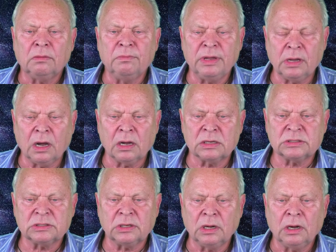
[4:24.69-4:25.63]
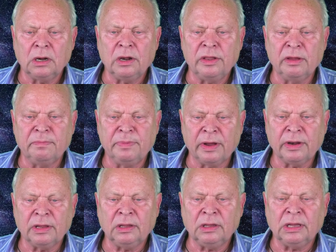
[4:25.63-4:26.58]
because the
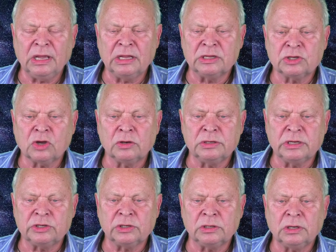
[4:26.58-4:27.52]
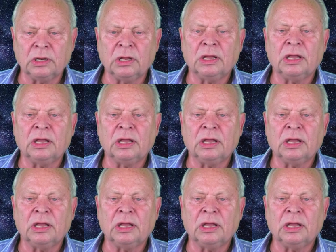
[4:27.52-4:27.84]
body is conditioned.